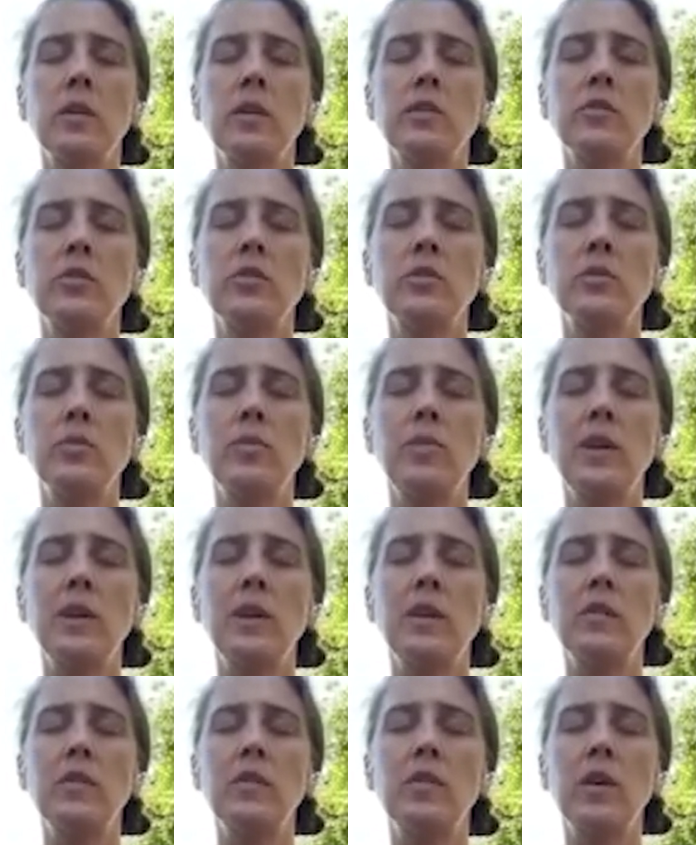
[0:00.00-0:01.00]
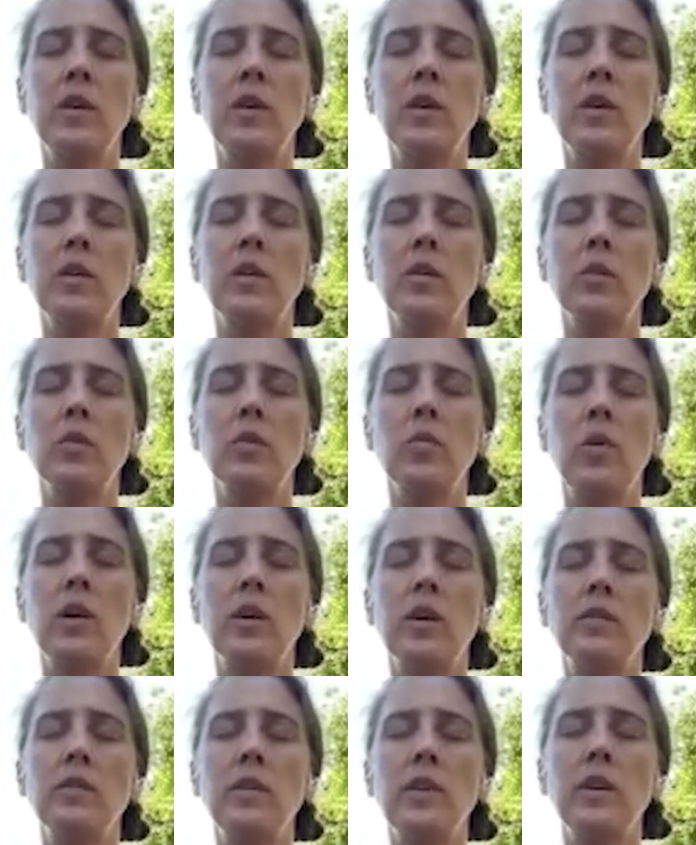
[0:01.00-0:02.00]
It just means that you're
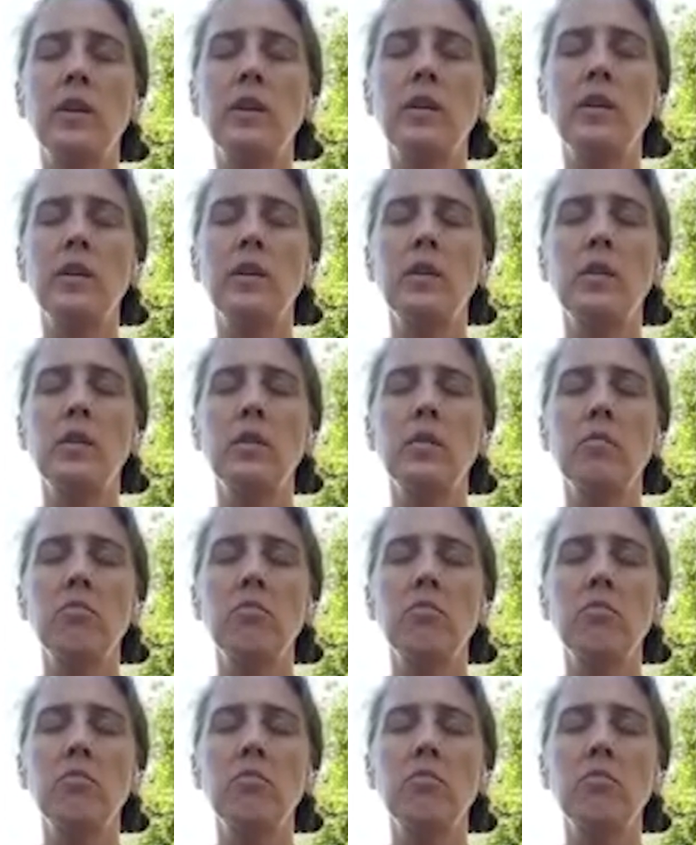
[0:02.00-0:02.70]
wanting